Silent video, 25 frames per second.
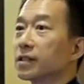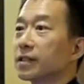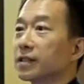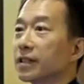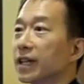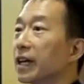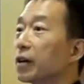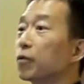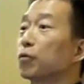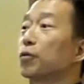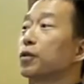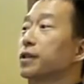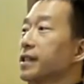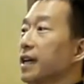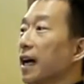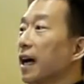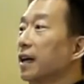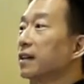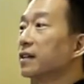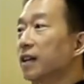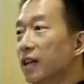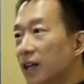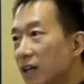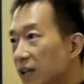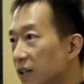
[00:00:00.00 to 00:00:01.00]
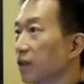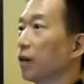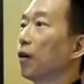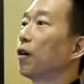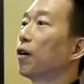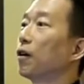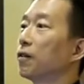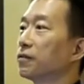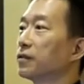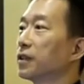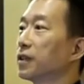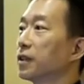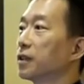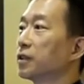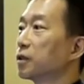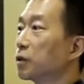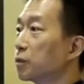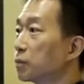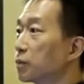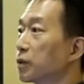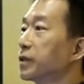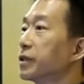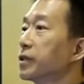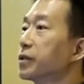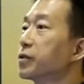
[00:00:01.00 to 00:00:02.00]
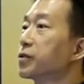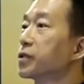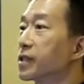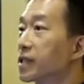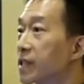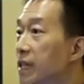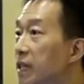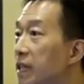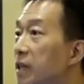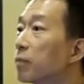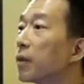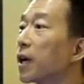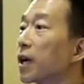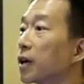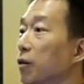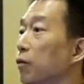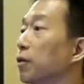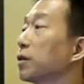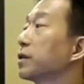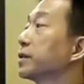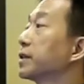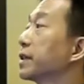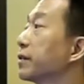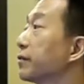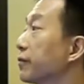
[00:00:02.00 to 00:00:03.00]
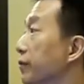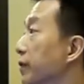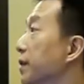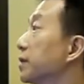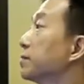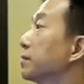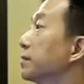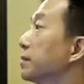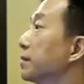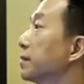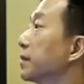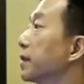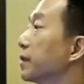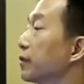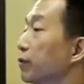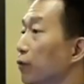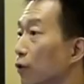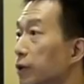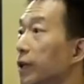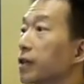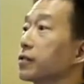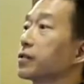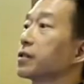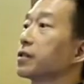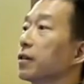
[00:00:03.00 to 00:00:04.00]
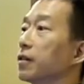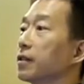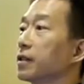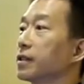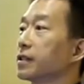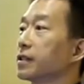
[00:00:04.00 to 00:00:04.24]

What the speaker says: That was unheard of to produce cinema quality film. $4,000.